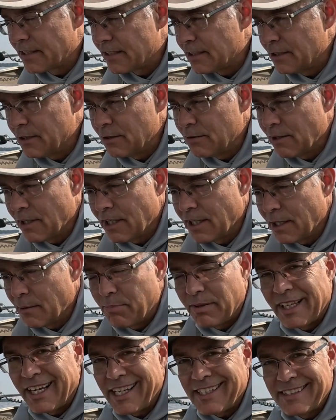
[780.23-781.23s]
to
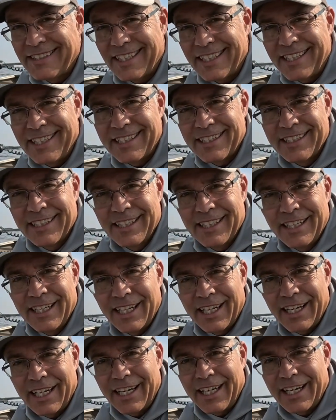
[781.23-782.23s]
plastic.
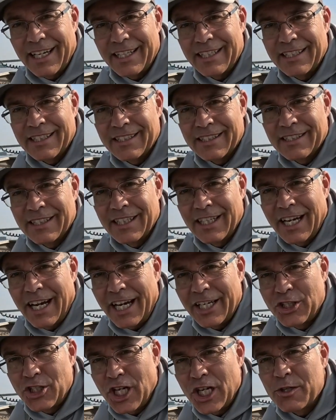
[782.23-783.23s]
And
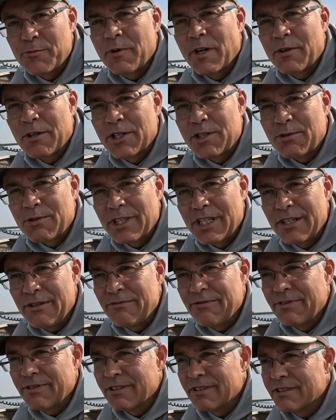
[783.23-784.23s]
I changed my
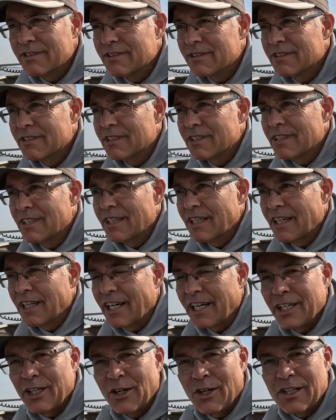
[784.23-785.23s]
retrieve.
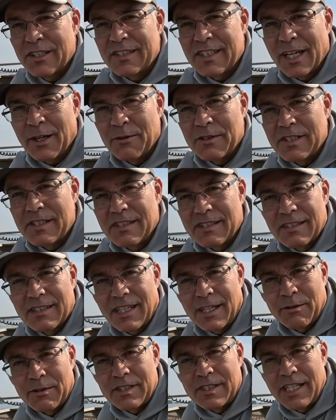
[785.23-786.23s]
I noticed I was
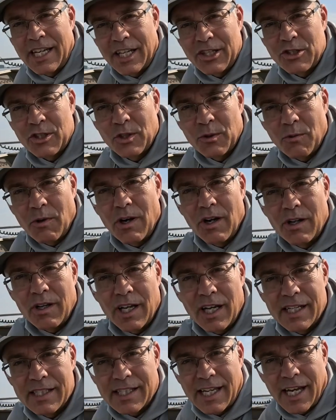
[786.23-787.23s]
catching the
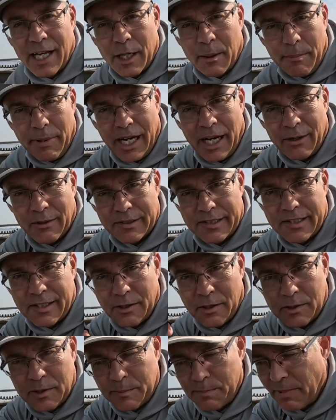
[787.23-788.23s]
walleyes on a bounce. So
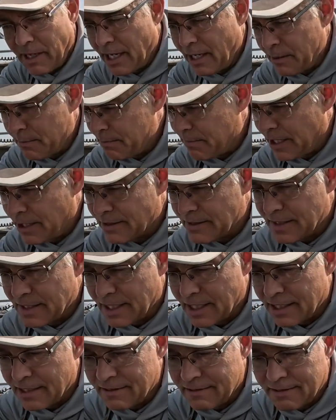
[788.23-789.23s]
I was bottom
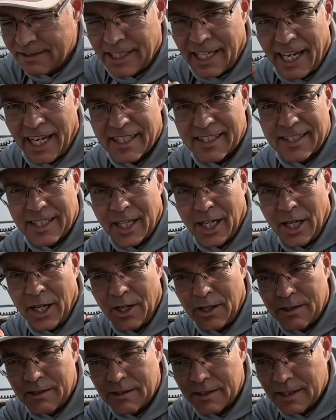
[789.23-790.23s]
bouncing, cast
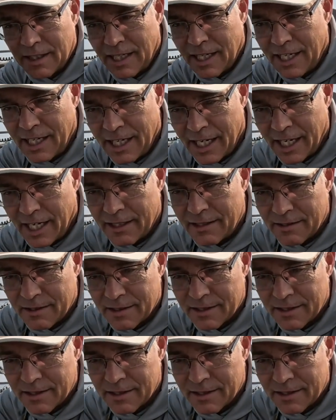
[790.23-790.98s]
out, let it hit,